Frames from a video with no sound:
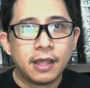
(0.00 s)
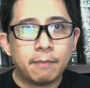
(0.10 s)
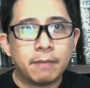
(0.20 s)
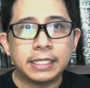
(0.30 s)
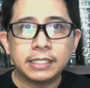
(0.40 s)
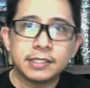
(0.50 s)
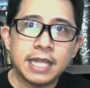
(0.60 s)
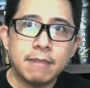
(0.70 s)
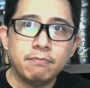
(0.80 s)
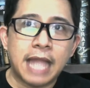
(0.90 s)
but at the
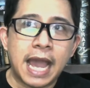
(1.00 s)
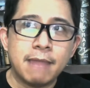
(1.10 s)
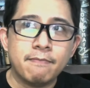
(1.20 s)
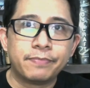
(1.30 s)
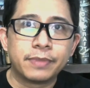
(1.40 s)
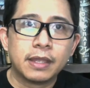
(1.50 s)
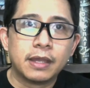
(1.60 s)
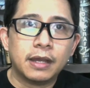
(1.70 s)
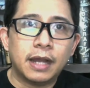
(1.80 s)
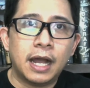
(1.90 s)
same time
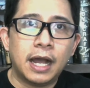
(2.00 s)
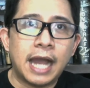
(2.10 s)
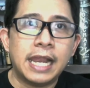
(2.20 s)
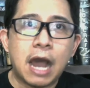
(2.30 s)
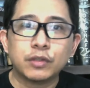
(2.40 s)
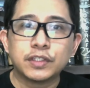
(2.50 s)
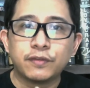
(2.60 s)
allows